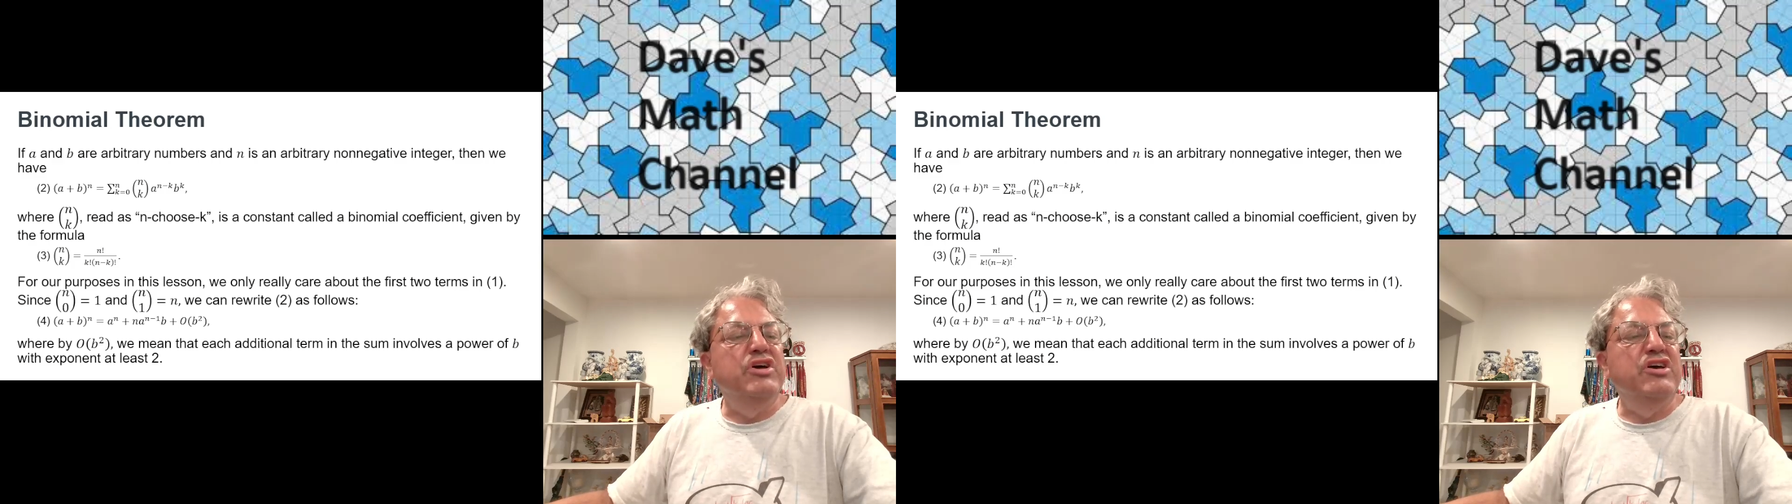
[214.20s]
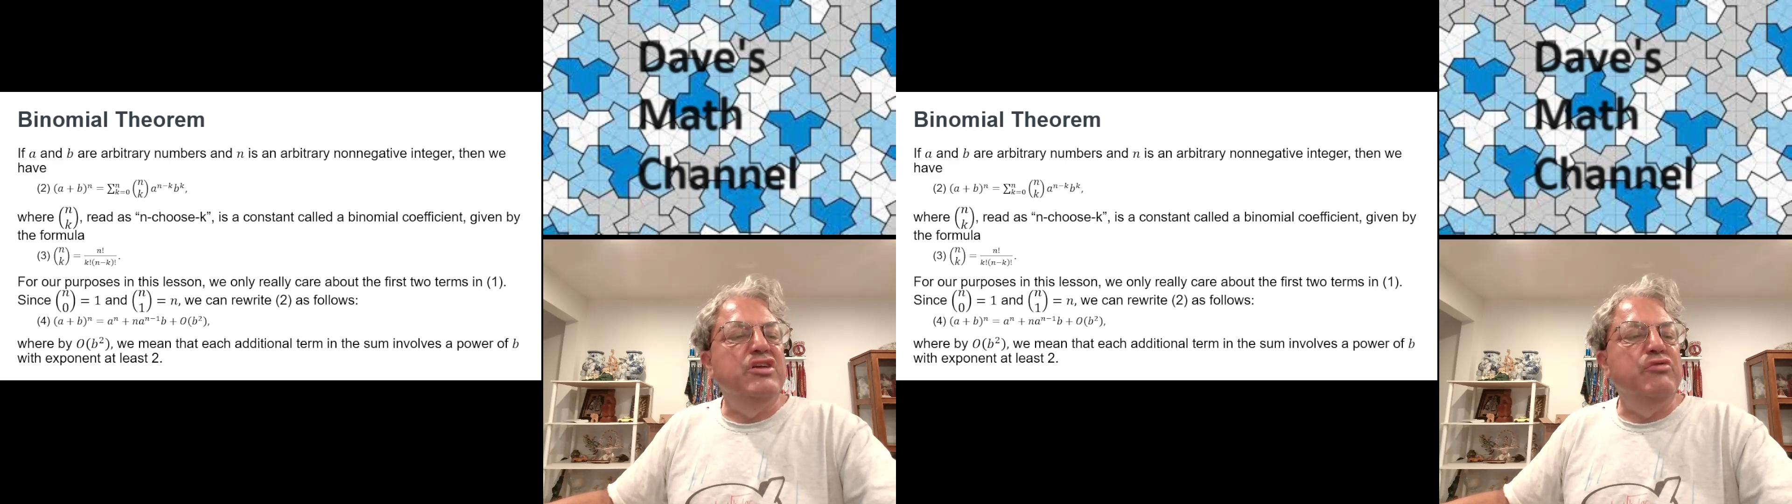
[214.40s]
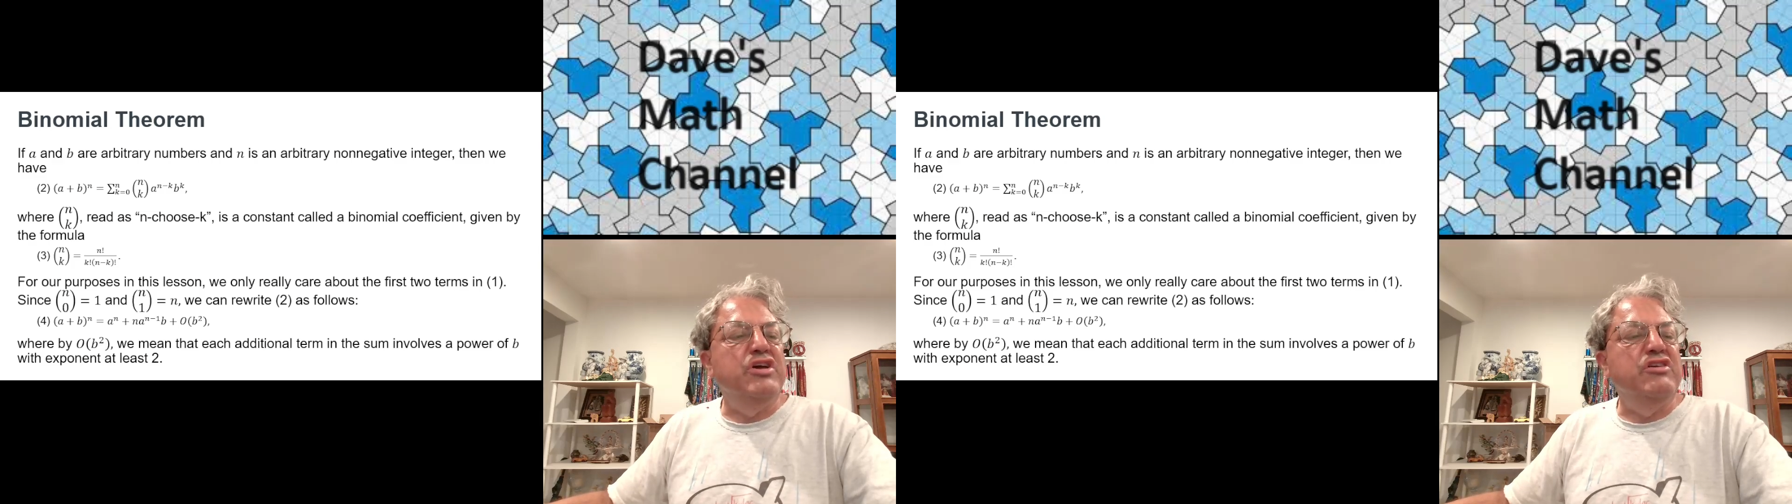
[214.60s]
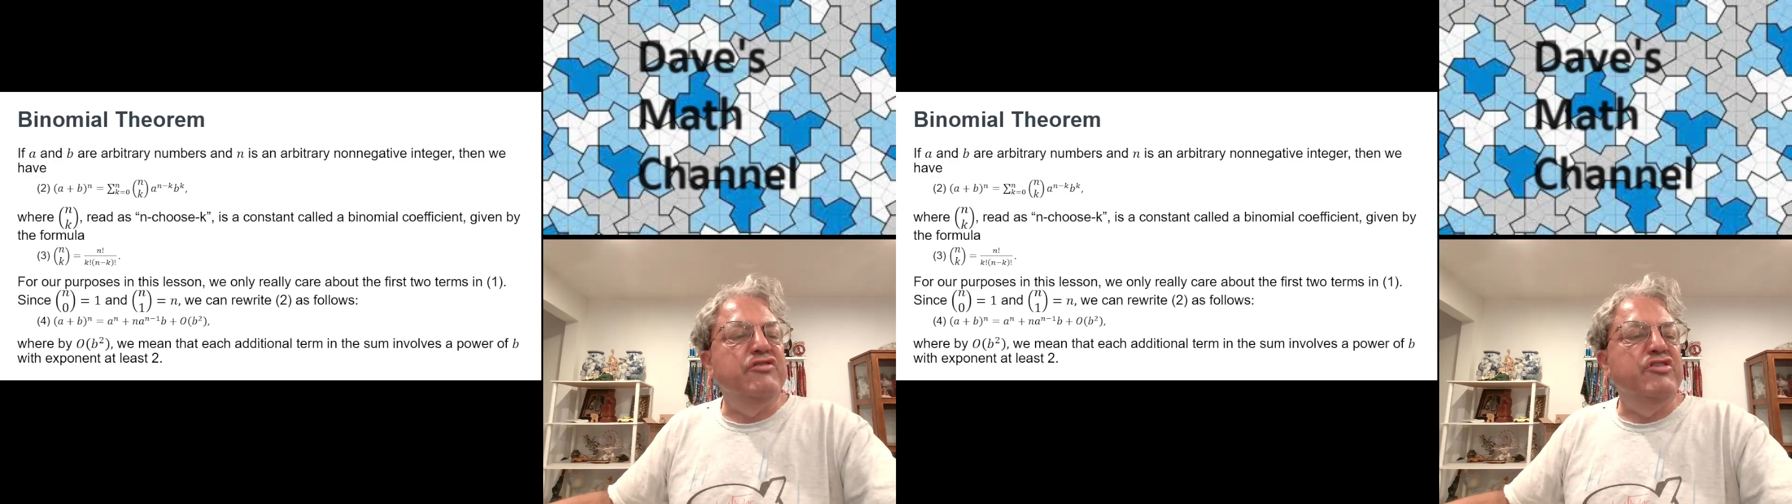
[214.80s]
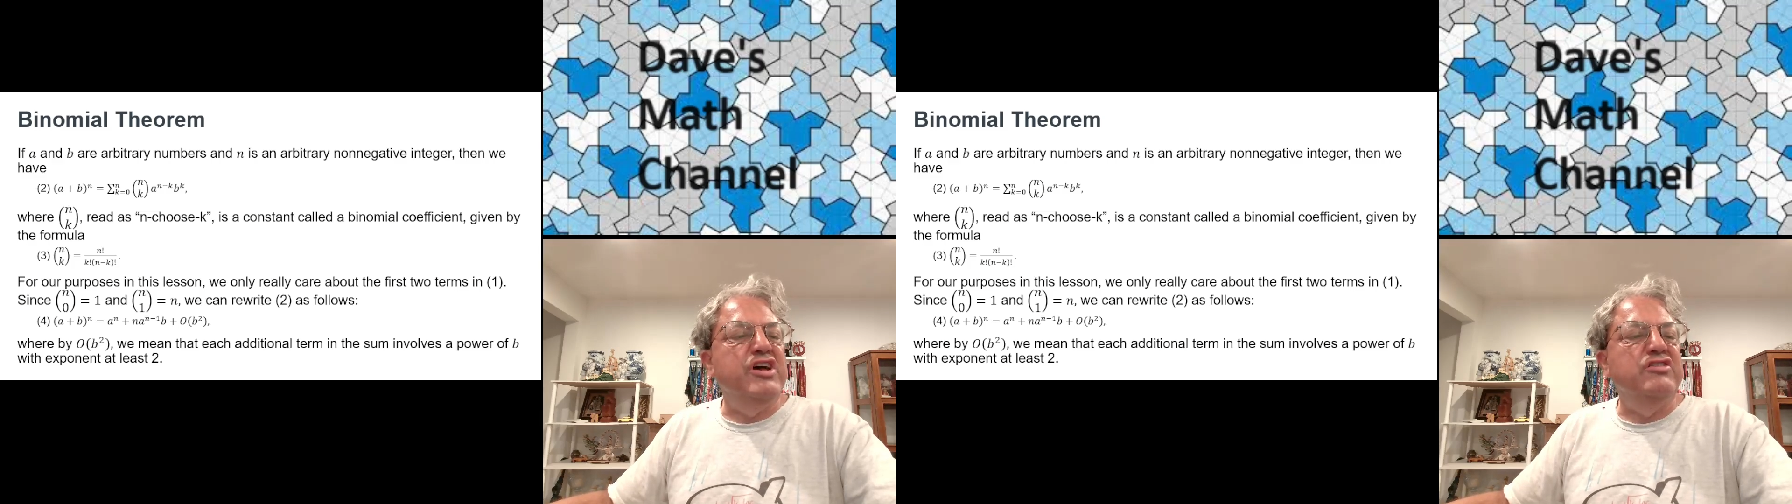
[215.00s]
But anyway,
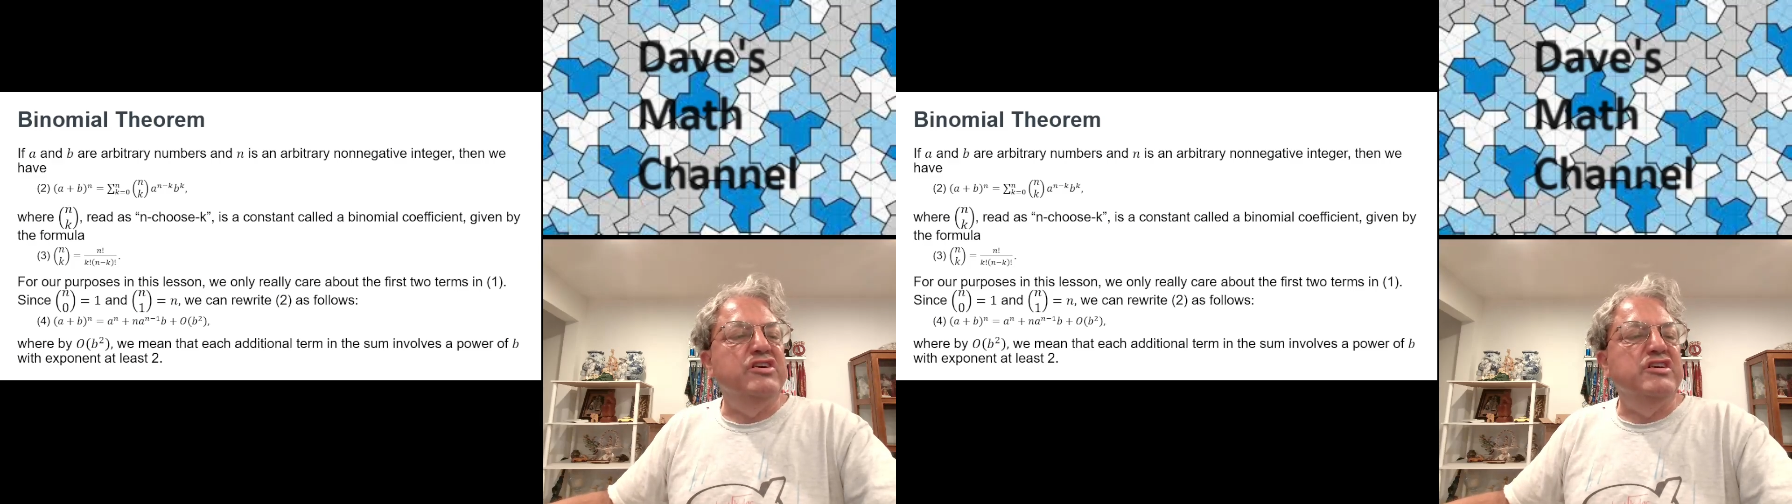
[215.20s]
enough of that.